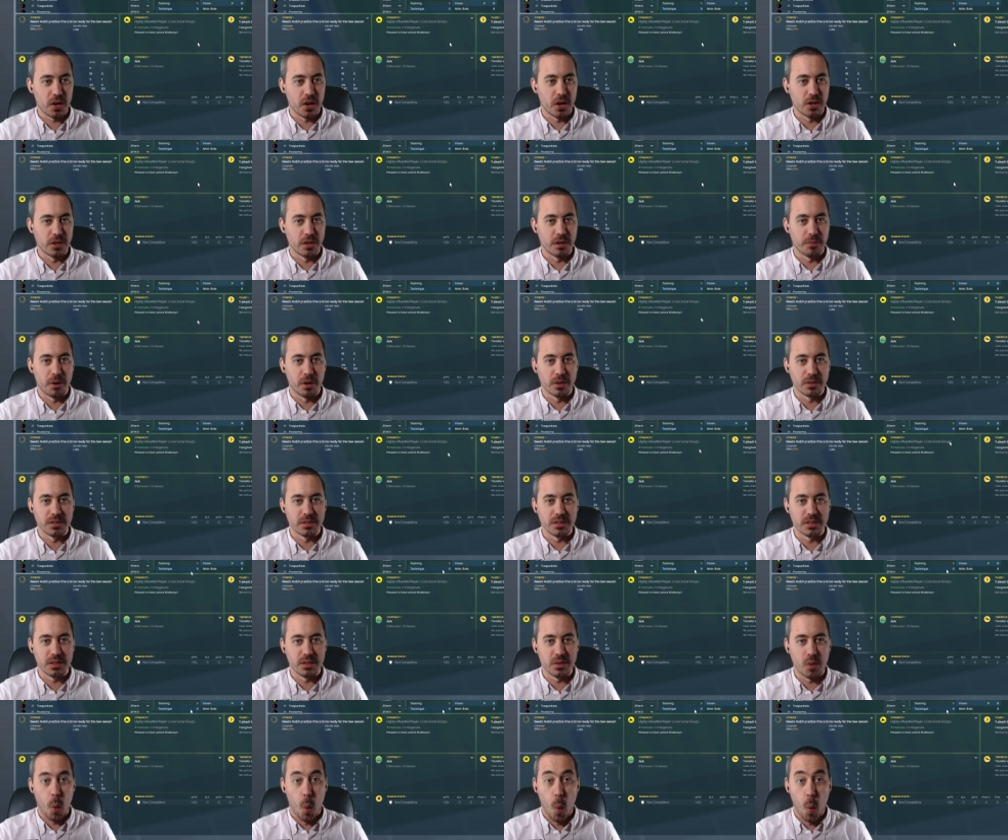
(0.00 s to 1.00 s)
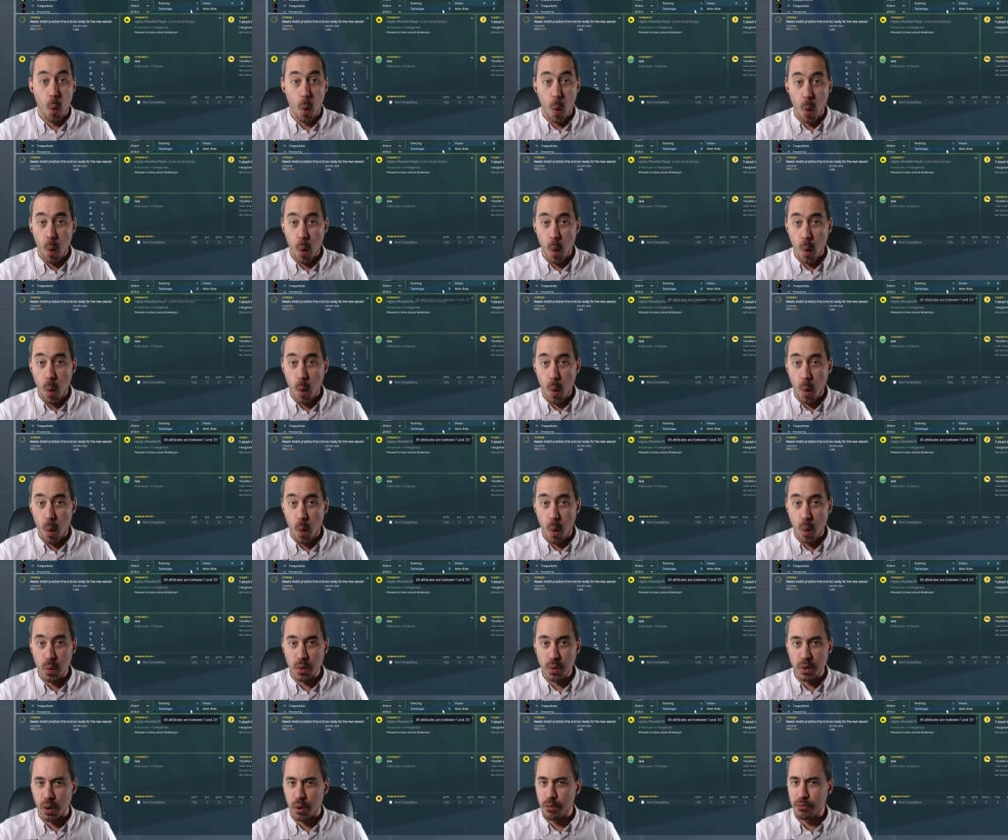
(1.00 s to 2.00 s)
on you, Martinson? Oh,
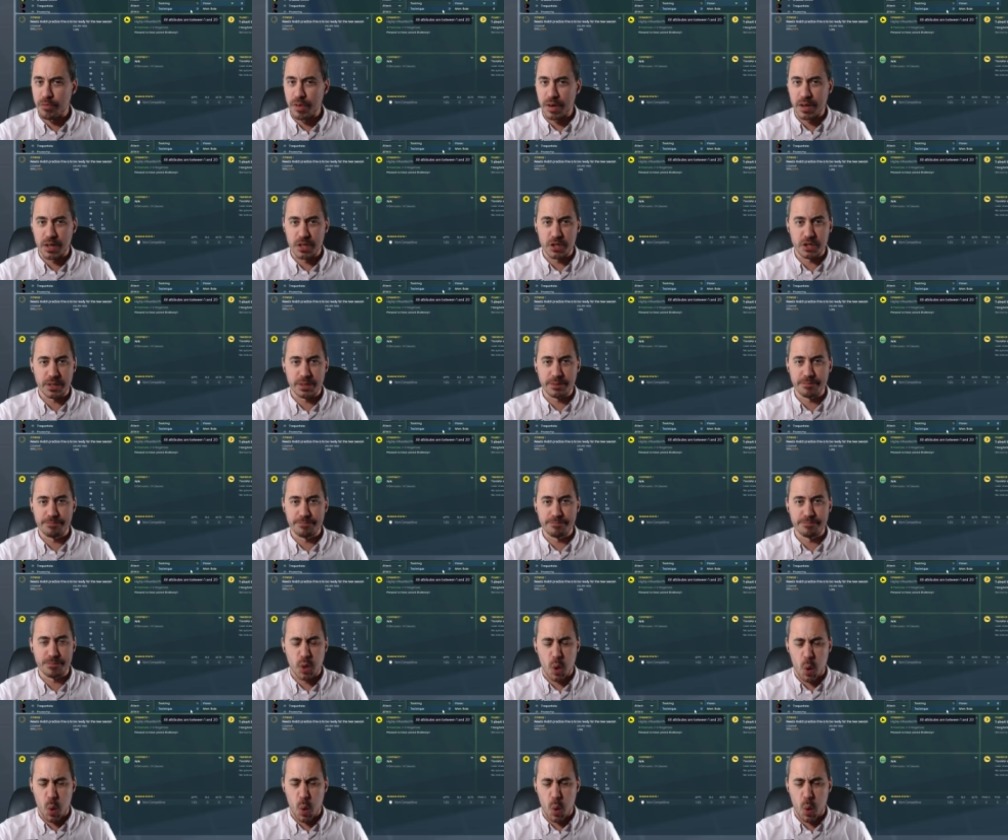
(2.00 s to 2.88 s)
no, finishing. No,